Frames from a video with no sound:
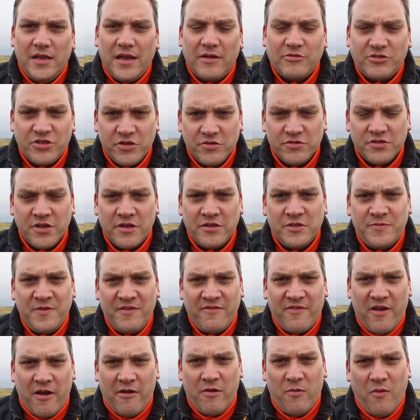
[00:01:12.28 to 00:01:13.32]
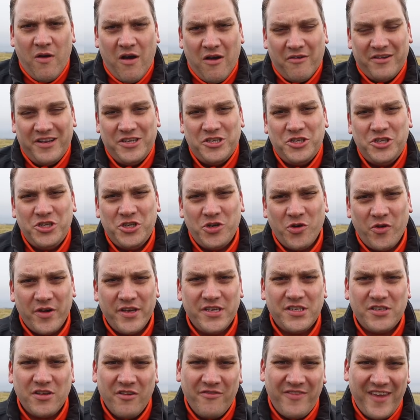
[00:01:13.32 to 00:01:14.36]
Now, Jules knows me very well, and his
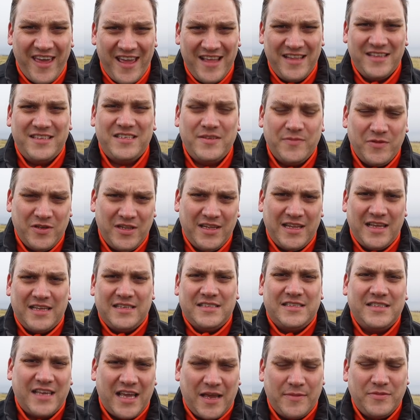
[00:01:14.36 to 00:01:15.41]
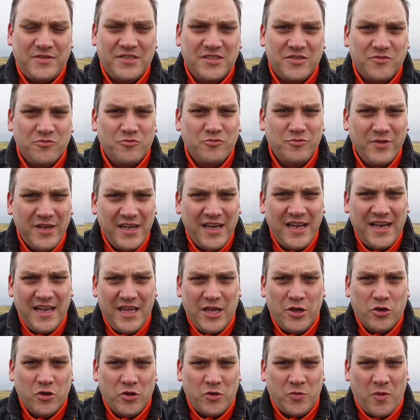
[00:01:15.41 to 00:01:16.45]
choice of intimate landscapes is a
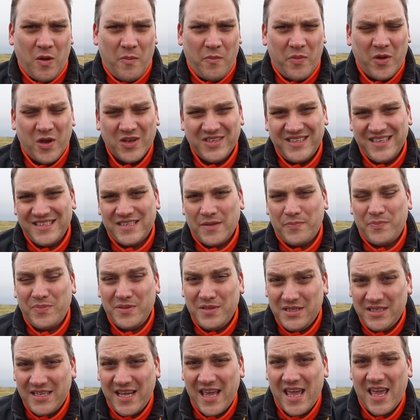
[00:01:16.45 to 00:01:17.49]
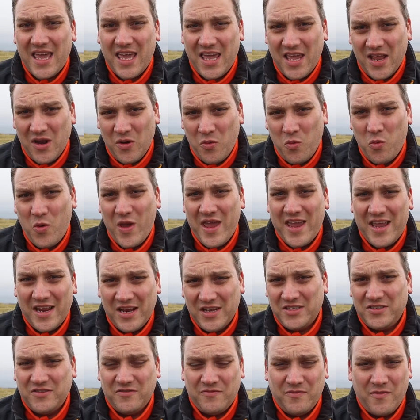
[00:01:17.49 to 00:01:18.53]
really good one because it's a particular
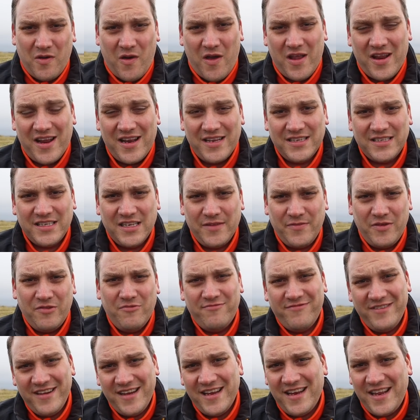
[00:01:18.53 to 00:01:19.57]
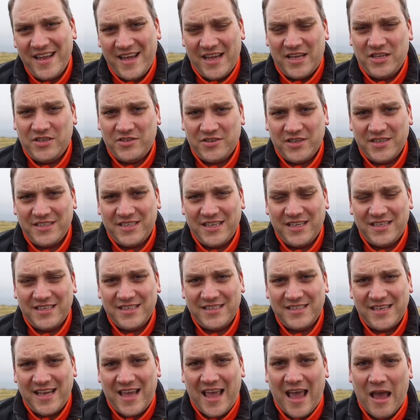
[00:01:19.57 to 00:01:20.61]
weakness of mine, and it's going to be really interesting to
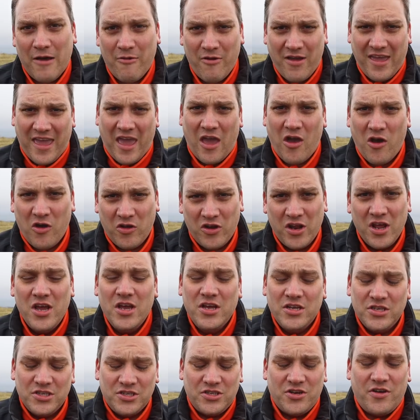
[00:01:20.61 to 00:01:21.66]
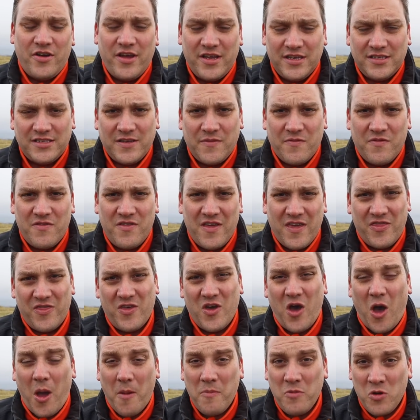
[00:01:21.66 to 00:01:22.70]
see how I get on trying something
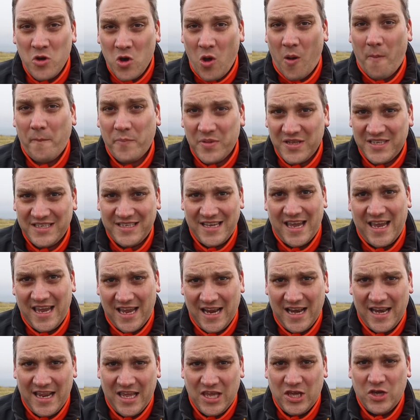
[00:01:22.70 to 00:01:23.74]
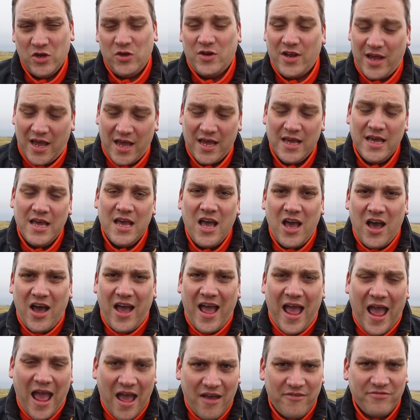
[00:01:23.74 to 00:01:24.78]
that I'm not particularly good at.
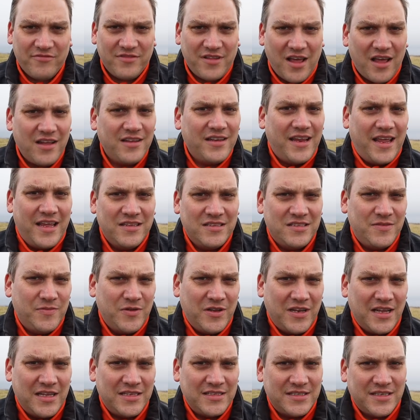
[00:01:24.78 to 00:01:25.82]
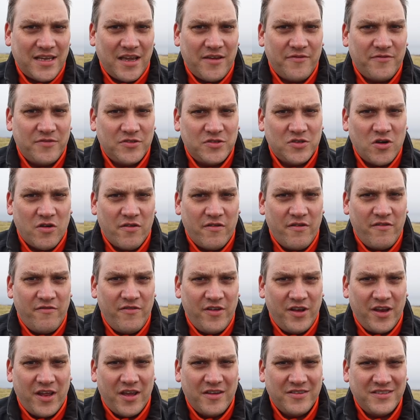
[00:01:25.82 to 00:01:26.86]
I have done intimate landscape
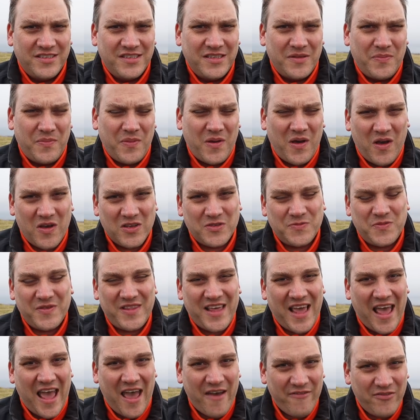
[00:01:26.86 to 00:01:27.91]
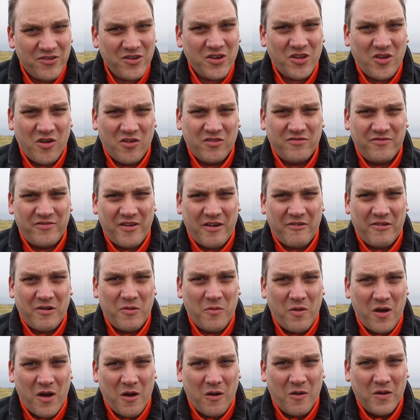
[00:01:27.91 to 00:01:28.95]
photography videos in the past, but they haven't gone
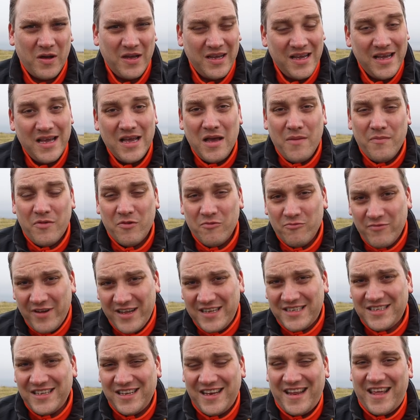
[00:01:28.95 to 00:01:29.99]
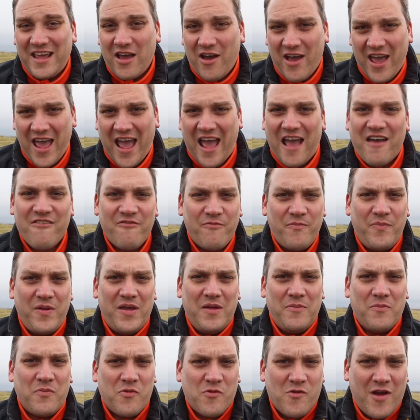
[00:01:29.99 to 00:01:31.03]
very well. But recently I have
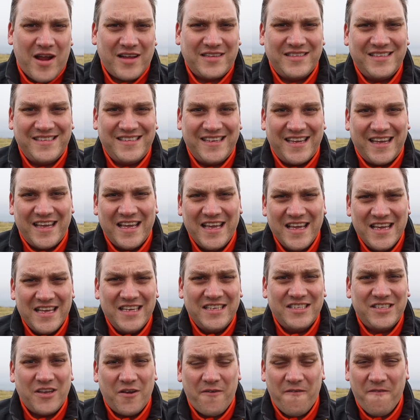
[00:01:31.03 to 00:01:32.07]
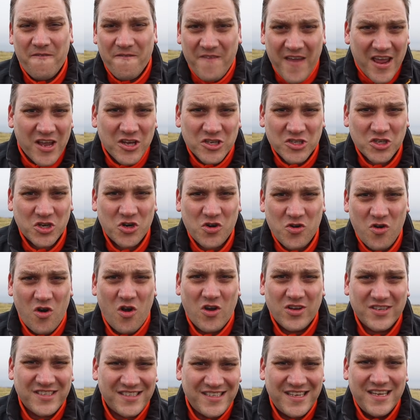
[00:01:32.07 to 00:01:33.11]
been practicing, so fingers
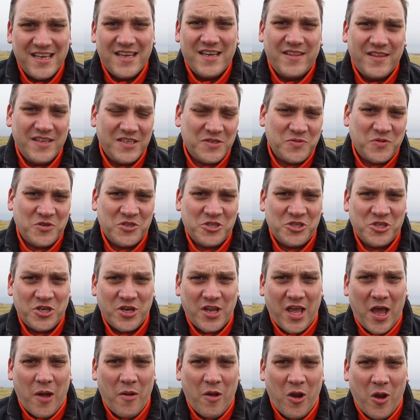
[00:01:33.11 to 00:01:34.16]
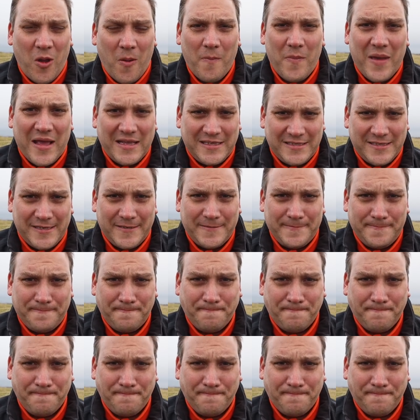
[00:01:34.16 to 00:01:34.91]
crossed this one should go a lot better.